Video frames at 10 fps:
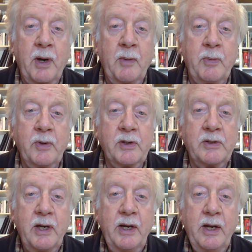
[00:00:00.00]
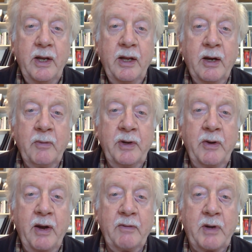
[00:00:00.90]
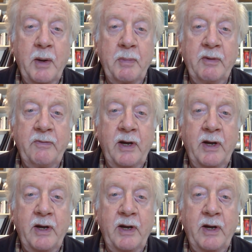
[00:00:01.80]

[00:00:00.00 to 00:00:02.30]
upwards. We do have a couple of